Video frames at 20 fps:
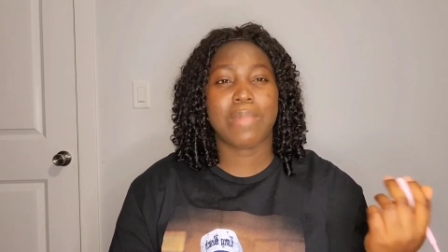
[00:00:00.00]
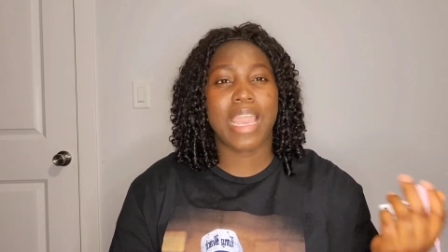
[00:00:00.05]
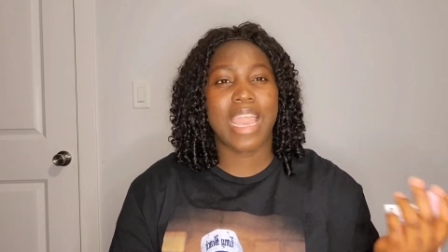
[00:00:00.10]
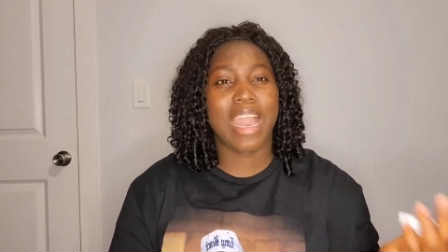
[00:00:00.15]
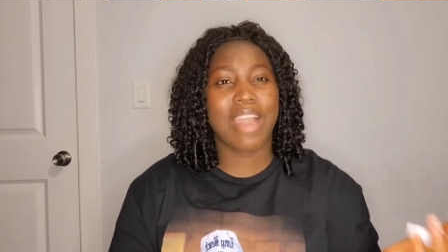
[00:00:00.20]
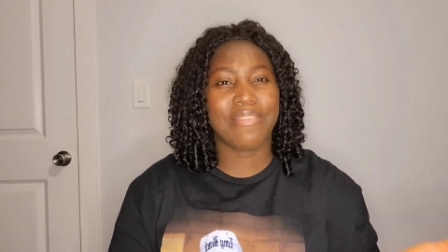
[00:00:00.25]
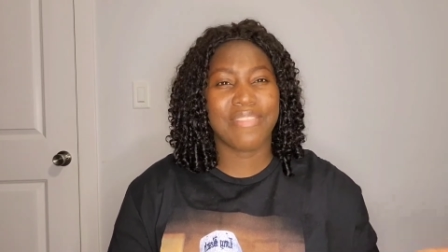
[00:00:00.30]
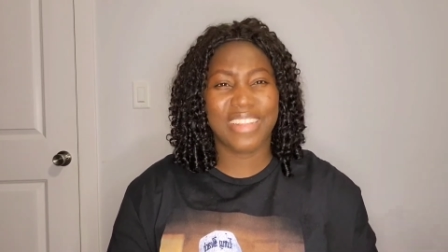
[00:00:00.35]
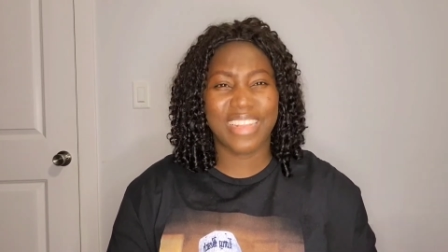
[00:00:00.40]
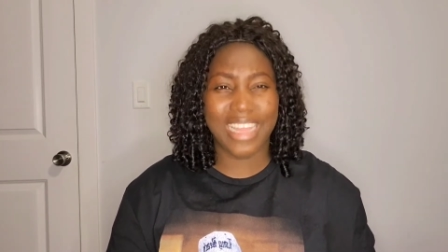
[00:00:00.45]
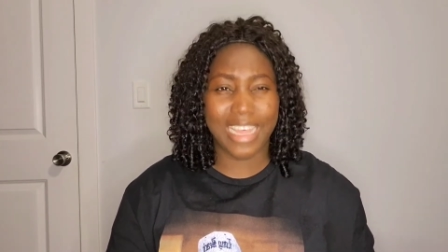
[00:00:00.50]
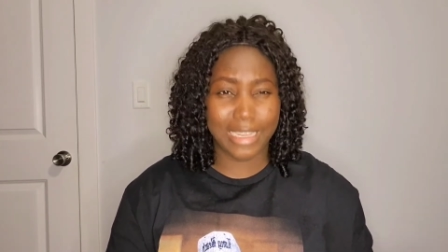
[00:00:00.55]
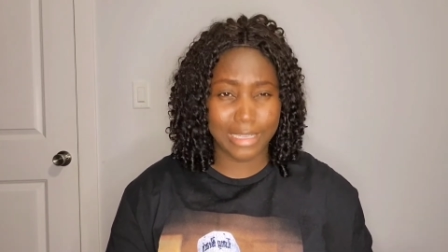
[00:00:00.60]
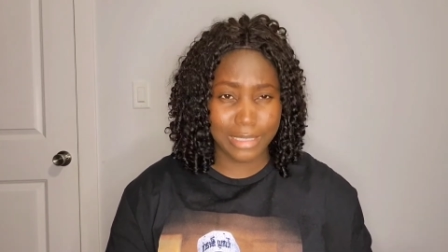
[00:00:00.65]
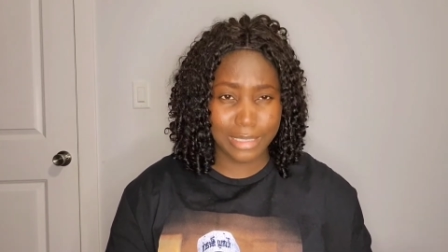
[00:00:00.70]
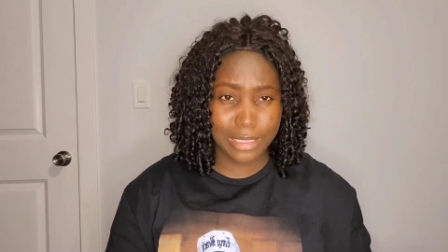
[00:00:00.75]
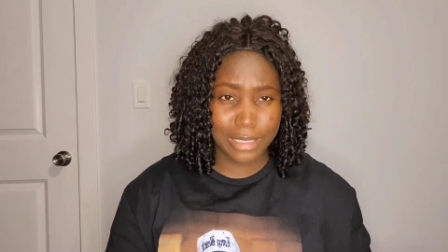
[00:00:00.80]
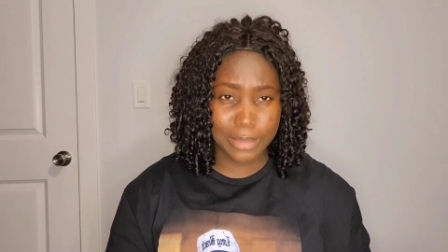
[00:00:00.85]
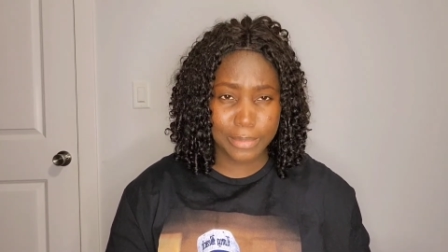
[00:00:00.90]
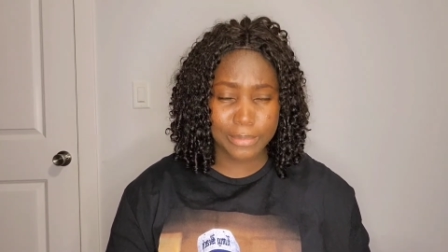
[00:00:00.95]
might have
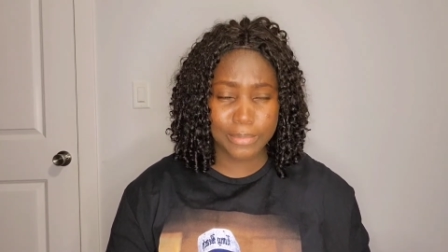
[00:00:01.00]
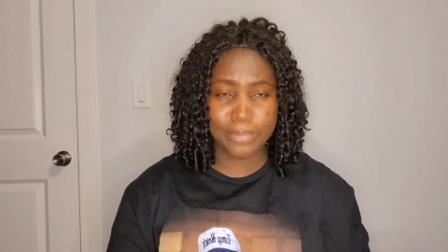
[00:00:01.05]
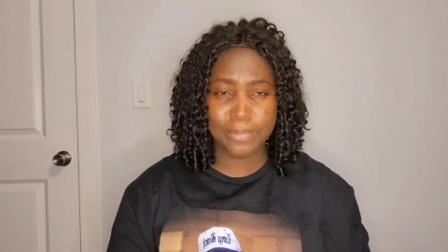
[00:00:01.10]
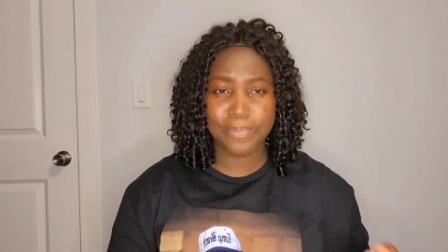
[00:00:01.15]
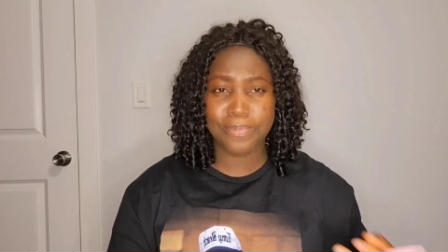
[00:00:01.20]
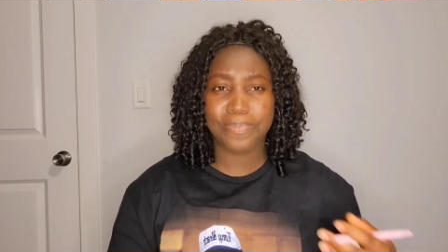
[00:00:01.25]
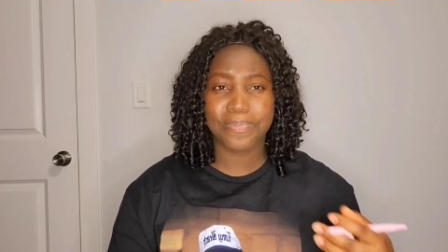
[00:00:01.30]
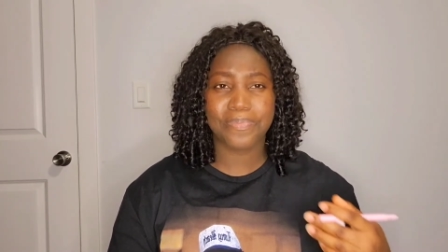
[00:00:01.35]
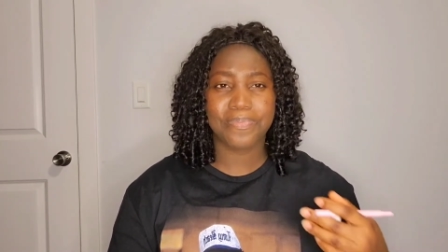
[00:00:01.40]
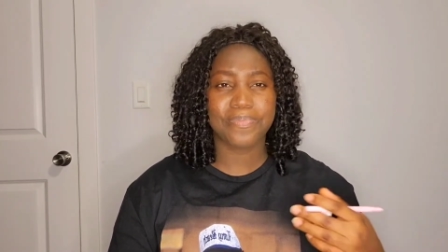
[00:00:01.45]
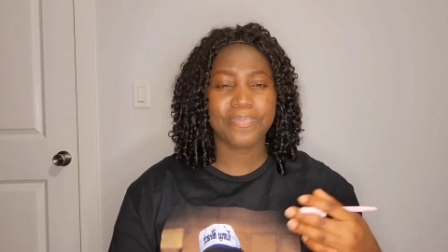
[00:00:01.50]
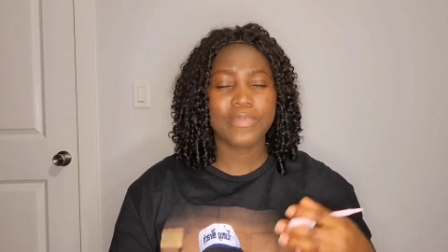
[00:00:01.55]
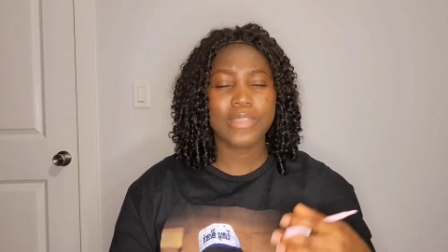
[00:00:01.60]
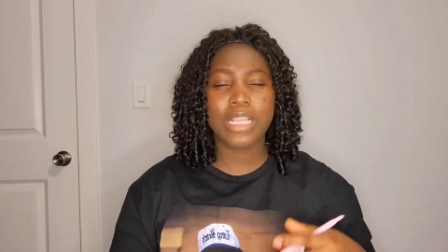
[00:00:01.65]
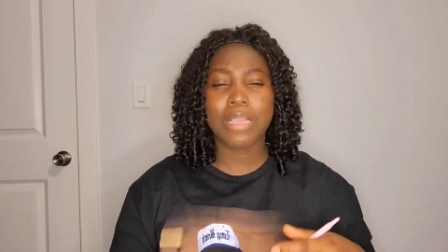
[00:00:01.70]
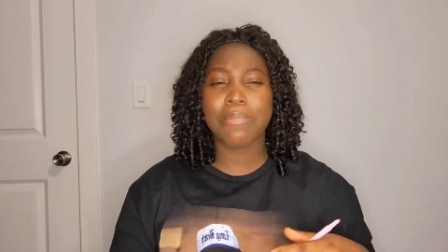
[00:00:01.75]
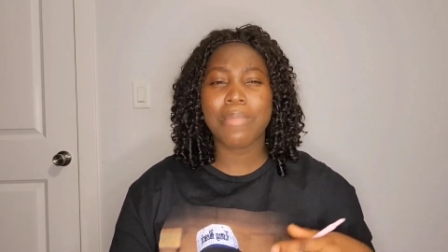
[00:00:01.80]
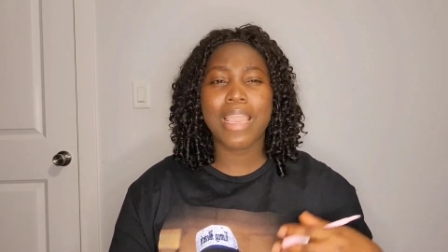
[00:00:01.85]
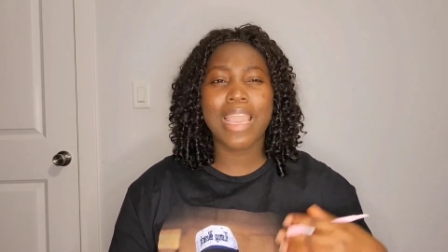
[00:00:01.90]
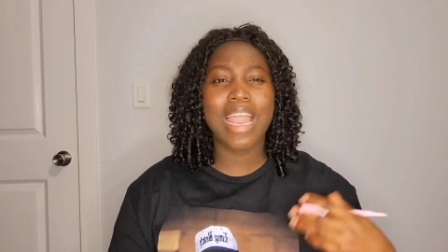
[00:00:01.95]
land,
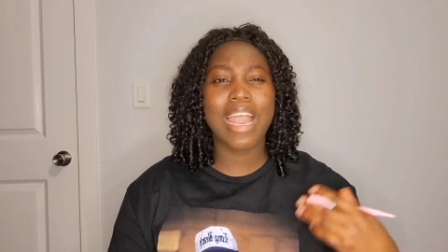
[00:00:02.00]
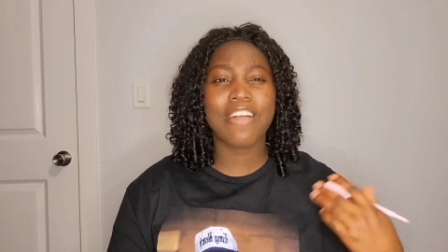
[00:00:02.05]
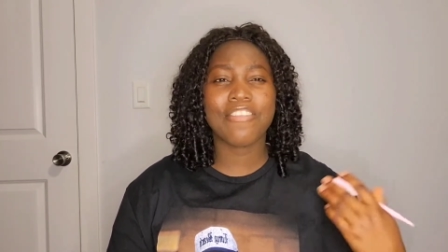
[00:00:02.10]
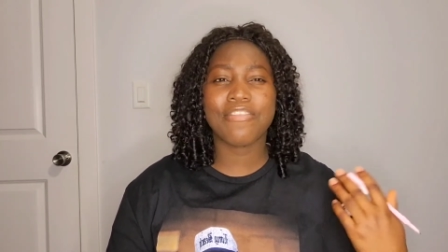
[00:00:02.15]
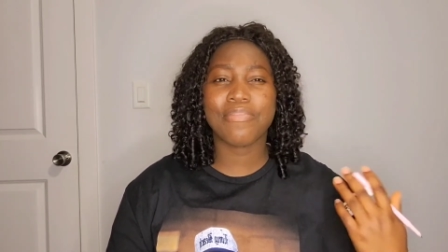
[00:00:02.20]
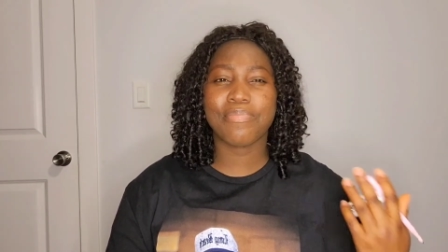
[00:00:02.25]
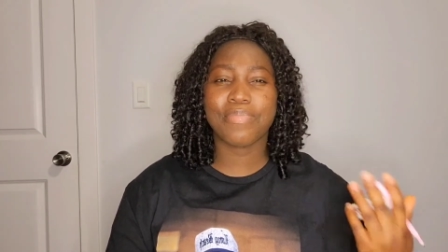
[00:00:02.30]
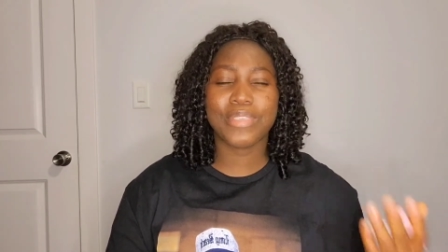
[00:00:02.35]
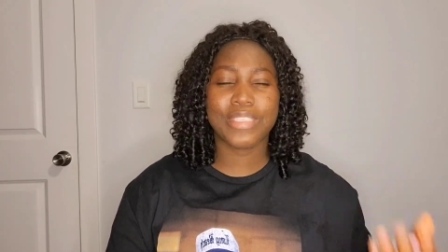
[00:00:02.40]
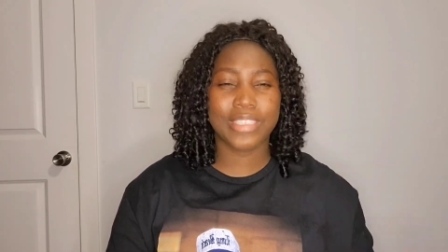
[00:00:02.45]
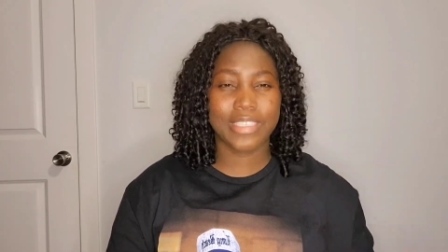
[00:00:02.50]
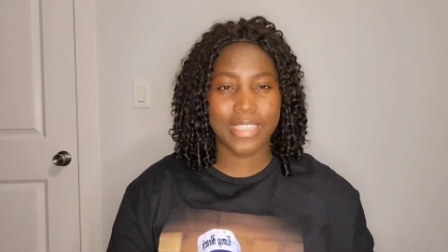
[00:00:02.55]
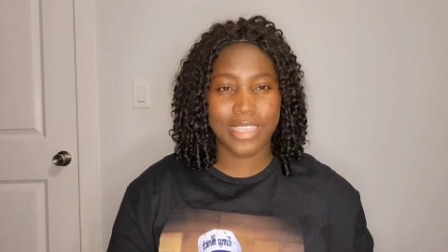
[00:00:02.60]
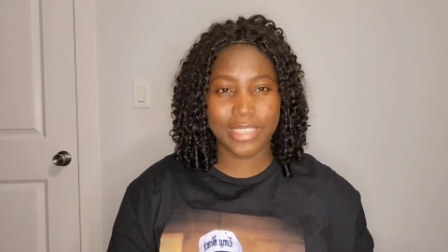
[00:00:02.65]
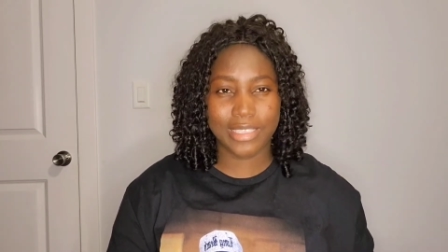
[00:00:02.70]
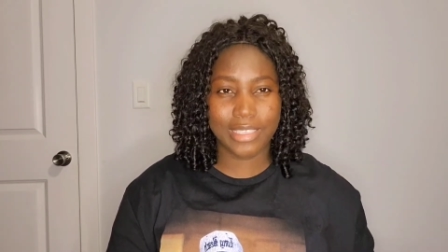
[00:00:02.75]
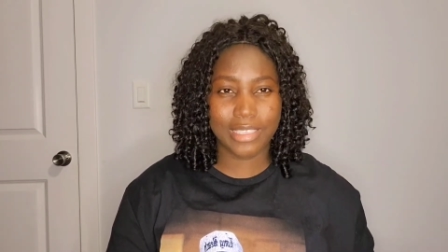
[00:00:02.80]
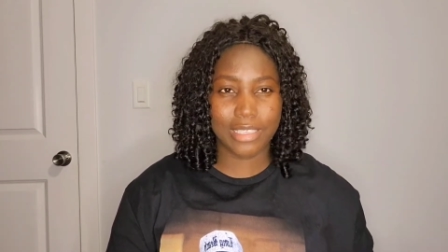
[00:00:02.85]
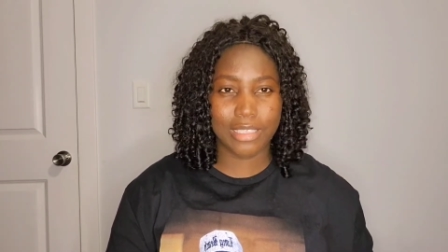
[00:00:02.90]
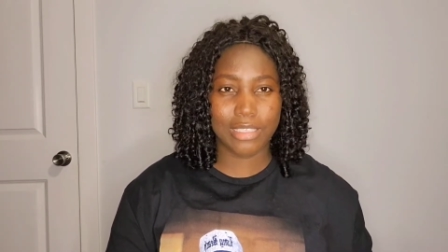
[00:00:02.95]
might have
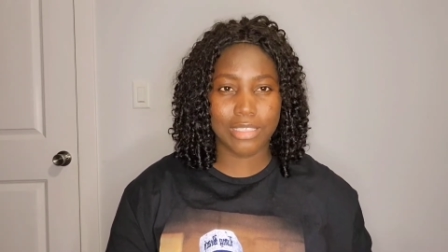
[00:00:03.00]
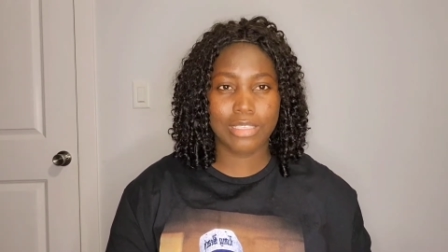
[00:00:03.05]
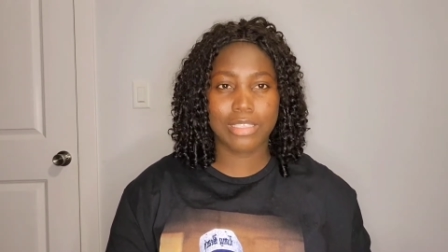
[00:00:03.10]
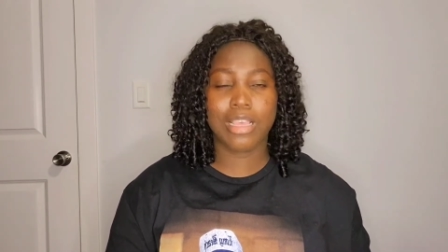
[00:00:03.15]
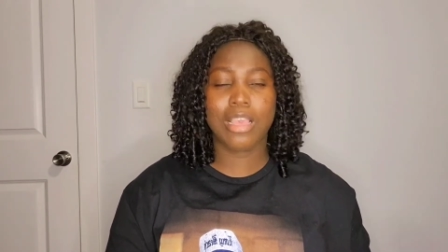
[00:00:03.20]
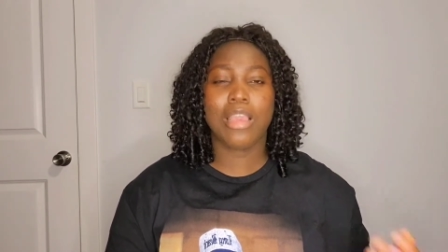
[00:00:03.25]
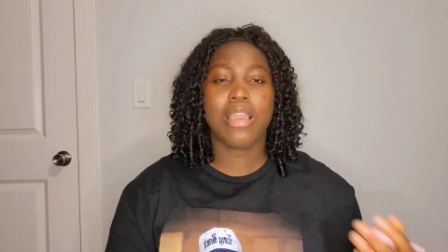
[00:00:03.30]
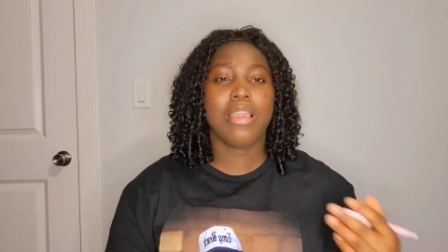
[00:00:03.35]
businesses,